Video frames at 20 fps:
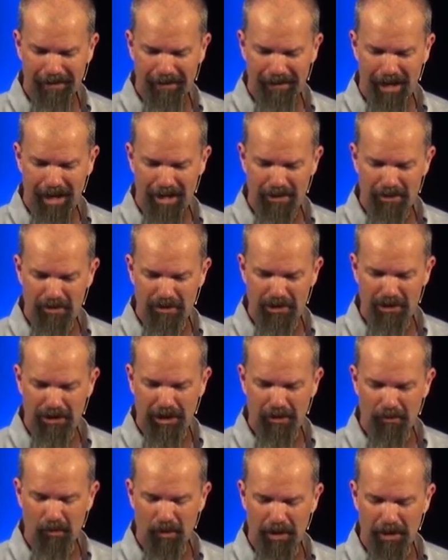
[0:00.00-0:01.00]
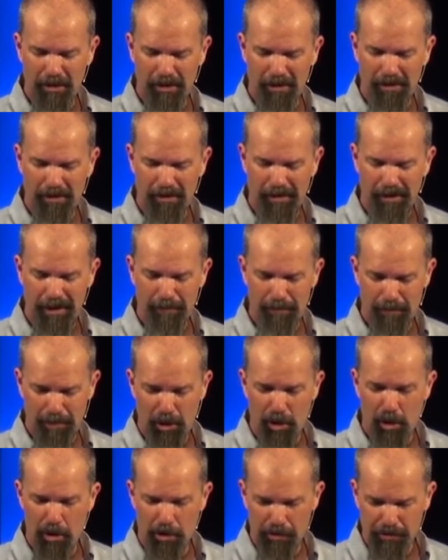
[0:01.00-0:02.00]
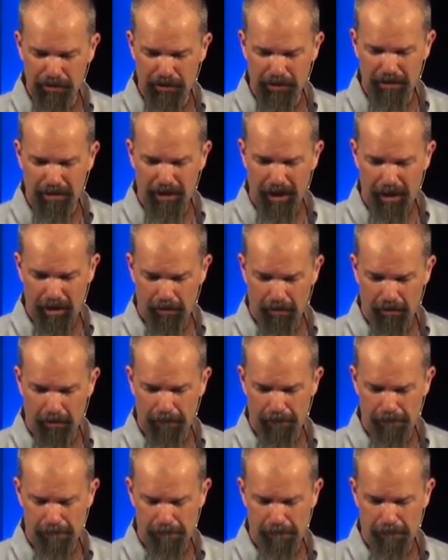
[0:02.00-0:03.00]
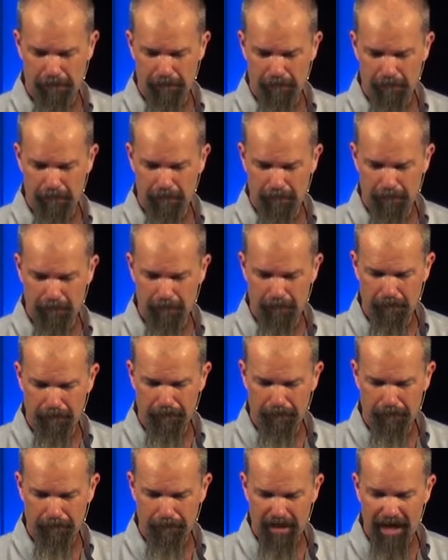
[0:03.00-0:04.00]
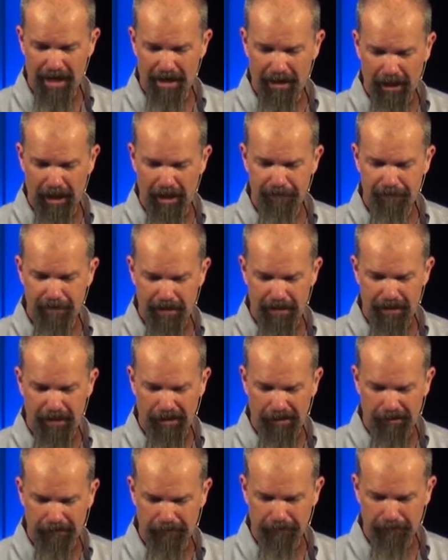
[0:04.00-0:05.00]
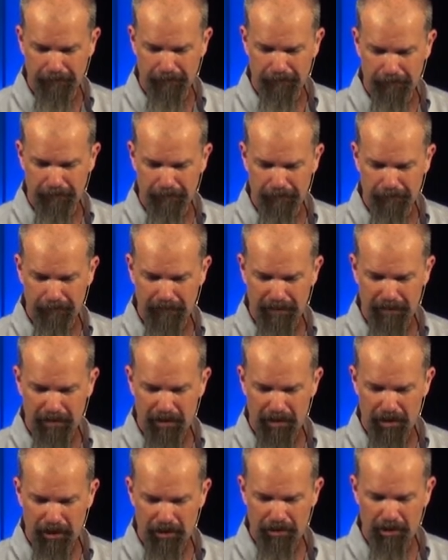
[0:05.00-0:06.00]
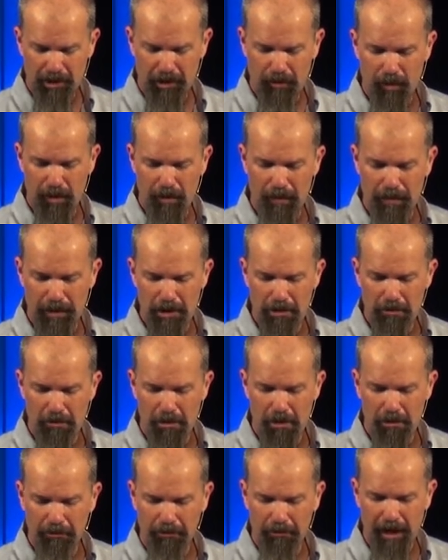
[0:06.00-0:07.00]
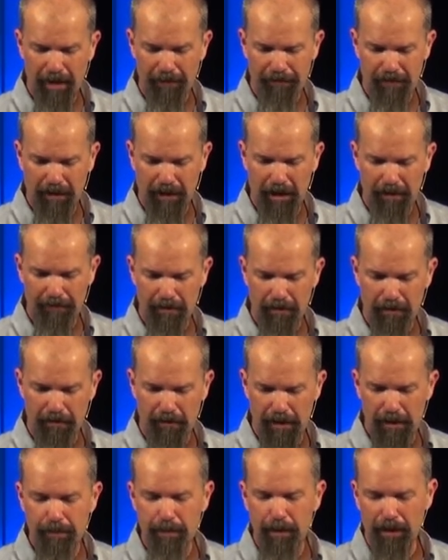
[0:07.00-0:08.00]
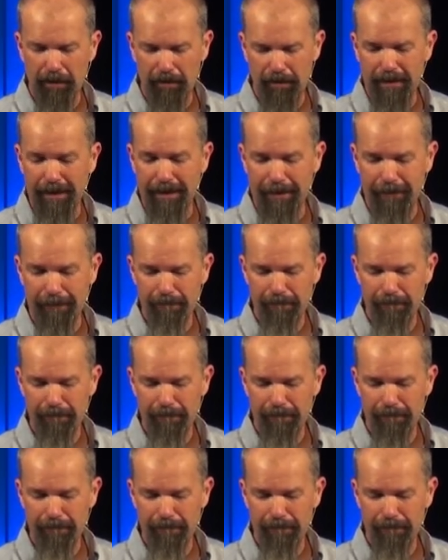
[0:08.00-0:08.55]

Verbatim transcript: and you took it where it belongs, hell, and left it there so that we would no longer have to live under its penalty.